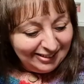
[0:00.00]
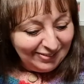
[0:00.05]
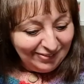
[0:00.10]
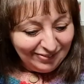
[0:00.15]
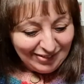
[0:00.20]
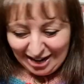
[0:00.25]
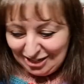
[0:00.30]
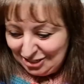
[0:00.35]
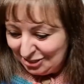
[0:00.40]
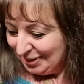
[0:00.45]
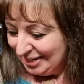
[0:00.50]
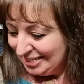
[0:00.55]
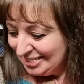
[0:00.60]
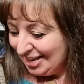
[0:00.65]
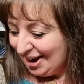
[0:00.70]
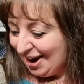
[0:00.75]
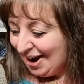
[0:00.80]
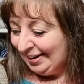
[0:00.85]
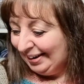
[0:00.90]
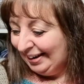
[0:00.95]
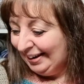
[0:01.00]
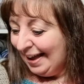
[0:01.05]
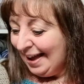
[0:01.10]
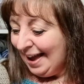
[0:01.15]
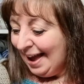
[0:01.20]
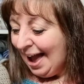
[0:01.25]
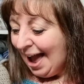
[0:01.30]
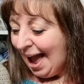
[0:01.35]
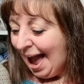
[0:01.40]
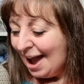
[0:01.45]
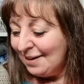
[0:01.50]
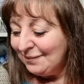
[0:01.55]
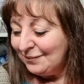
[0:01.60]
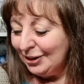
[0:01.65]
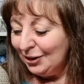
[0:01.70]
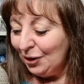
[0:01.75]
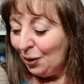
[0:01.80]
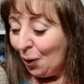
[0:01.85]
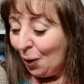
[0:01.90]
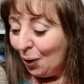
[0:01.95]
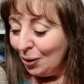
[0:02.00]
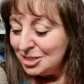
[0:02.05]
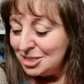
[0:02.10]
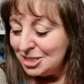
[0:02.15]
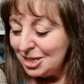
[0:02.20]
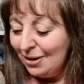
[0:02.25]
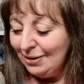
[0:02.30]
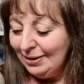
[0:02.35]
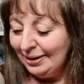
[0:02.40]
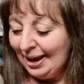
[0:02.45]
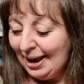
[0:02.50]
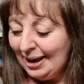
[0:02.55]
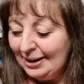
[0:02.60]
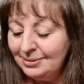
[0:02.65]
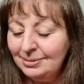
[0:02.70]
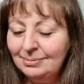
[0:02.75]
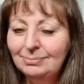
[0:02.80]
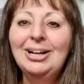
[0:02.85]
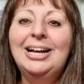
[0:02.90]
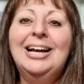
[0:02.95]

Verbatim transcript: Way too exciting. And we'll also get